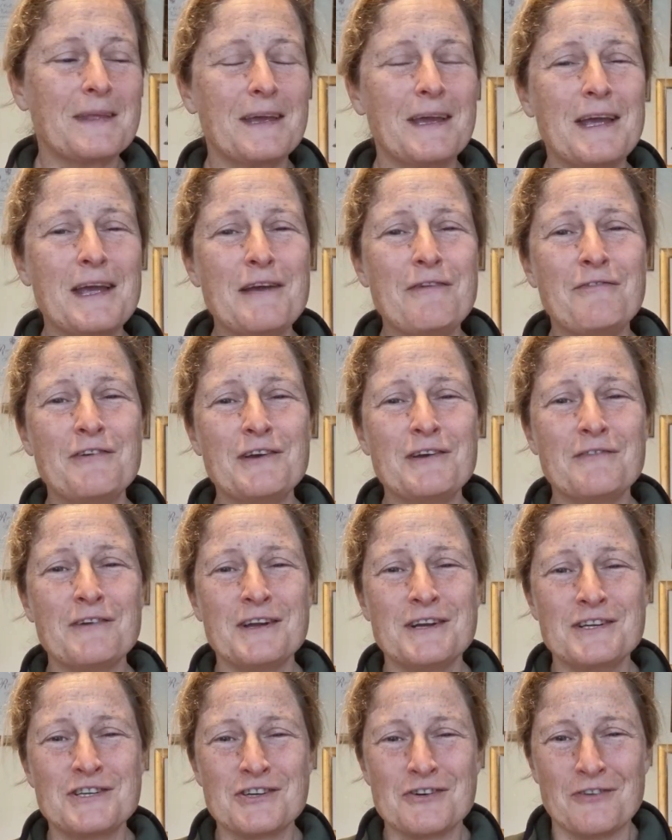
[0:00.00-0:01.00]
If you've
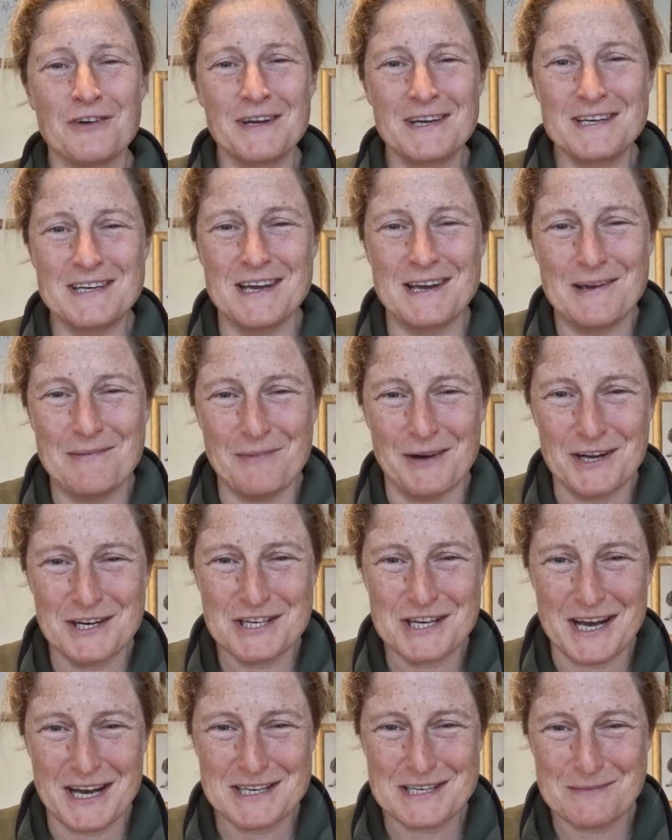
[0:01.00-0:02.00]
enjoyed my
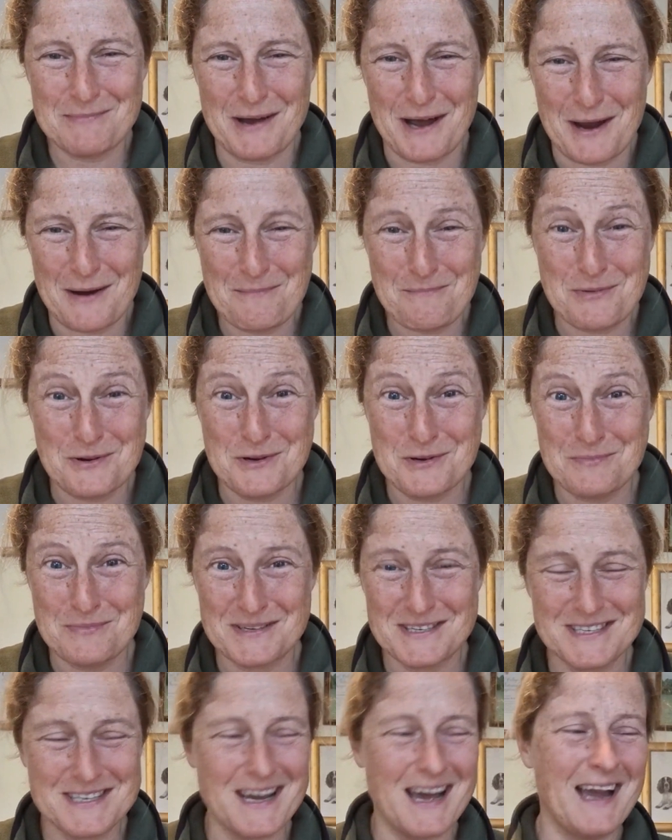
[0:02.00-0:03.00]
chat about poop
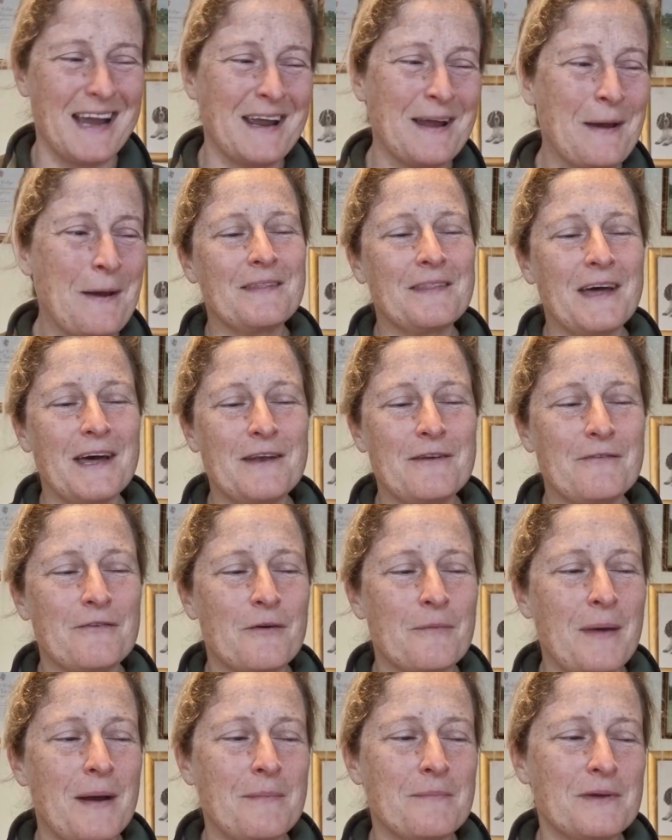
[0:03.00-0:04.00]
today, then
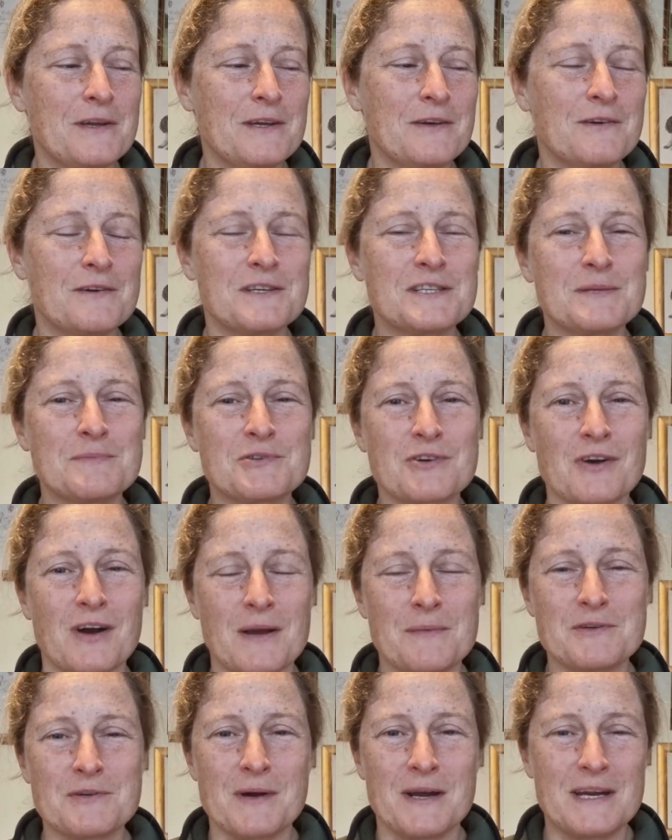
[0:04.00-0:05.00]
remember you can
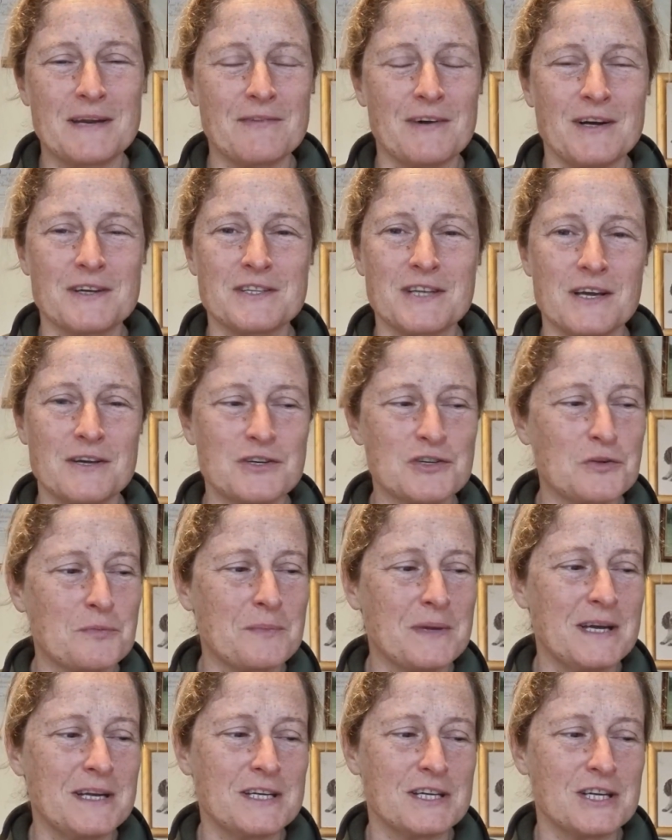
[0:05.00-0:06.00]
subscribe to any of our social
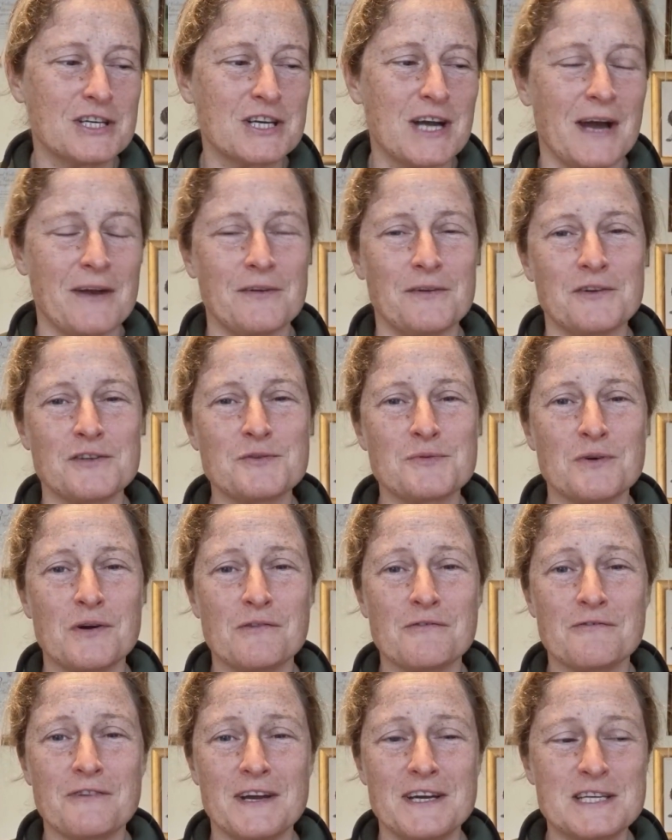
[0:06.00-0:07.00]
media channels. We're
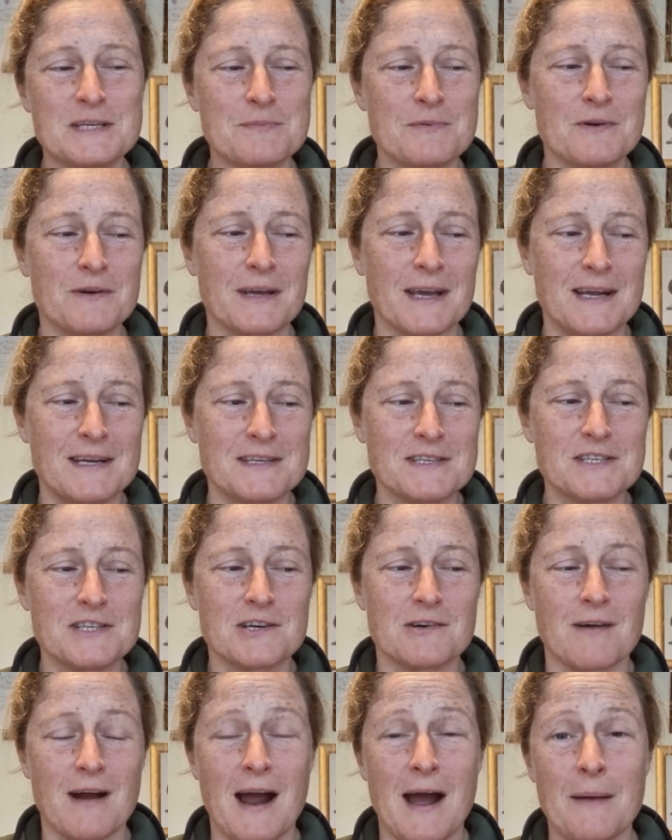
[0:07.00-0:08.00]
on Facebook,
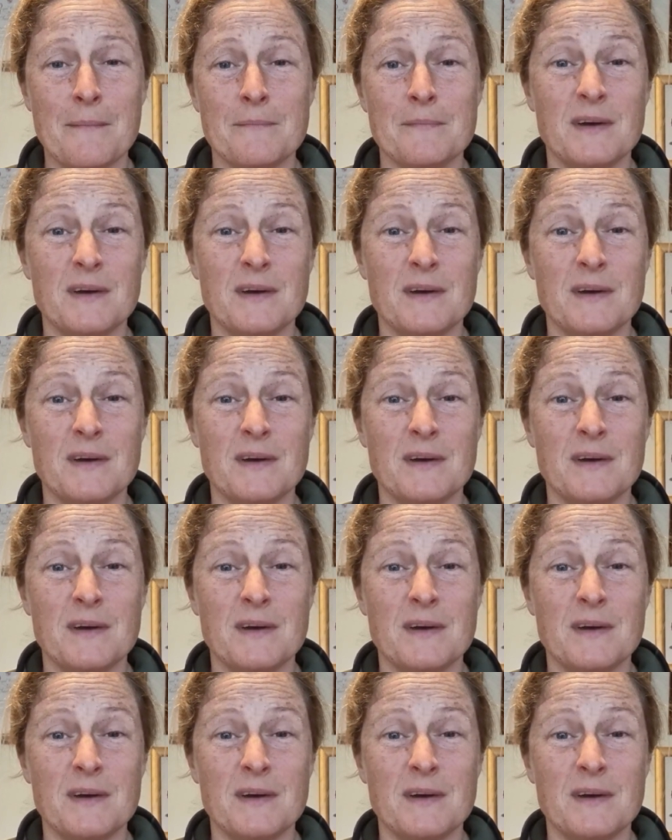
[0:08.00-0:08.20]
Instagram,